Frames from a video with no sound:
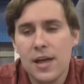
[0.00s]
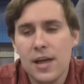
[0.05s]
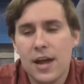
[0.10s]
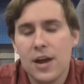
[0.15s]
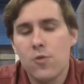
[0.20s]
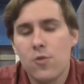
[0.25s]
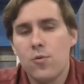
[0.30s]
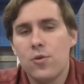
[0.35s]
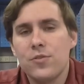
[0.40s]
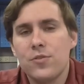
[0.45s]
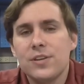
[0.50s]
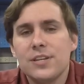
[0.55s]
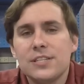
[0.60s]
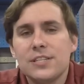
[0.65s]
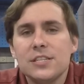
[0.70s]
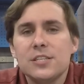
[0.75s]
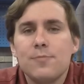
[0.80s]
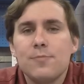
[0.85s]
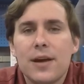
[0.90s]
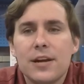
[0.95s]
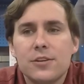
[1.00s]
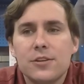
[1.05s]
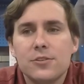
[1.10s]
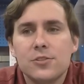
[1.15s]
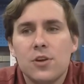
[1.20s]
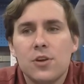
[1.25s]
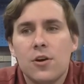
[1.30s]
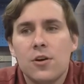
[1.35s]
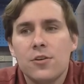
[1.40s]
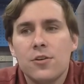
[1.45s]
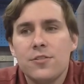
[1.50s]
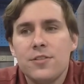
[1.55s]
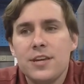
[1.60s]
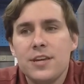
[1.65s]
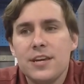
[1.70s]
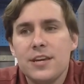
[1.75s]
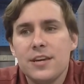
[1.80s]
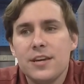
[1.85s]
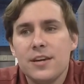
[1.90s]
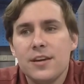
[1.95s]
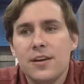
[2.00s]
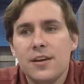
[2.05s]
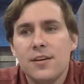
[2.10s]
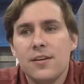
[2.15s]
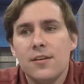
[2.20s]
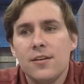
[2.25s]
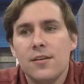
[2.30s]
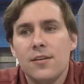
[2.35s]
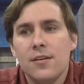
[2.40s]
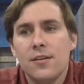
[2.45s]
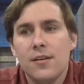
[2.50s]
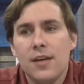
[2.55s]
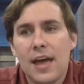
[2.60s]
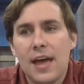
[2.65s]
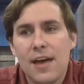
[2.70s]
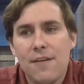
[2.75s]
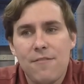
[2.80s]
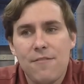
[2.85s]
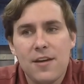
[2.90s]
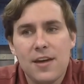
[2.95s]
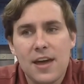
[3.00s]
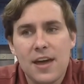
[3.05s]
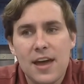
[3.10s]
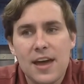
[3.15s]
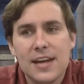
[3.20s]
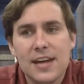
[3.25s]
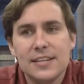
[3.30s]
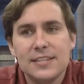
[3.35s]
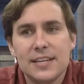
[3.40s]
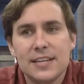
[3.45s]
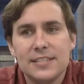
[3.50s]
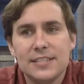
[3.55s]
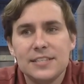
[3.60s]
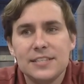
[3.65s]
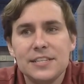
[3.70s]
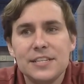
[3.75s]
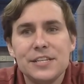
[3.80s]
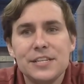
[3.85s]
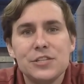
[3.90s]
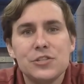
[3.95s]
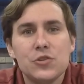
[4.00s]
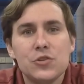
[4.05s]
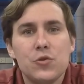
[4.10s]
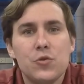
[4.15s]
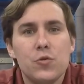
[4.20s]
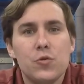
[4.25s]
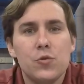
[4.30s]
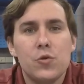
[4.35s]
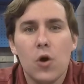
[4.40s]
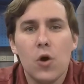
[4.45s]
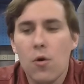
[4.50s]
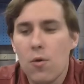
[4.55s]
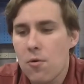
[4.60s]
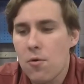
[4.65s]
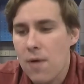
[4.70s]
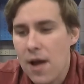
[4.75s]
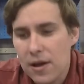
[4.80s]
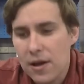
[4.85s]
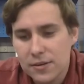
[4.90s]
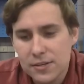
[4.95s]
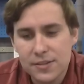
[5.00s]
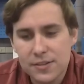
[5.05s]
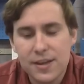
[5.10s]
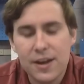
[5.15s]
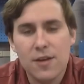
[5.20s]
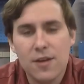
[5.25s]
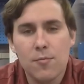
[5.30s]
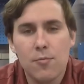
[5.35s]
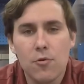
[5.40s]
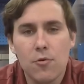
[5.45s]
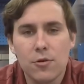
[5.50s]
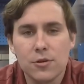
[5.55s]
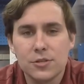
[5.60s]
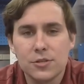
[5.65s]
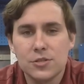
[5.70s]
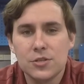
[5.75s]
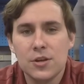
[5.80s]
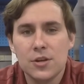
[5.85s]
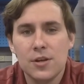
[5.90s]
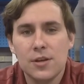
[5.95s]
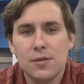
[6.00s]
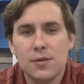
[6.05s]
Airworthiness inspectors are the FAA designees who go around to the airports,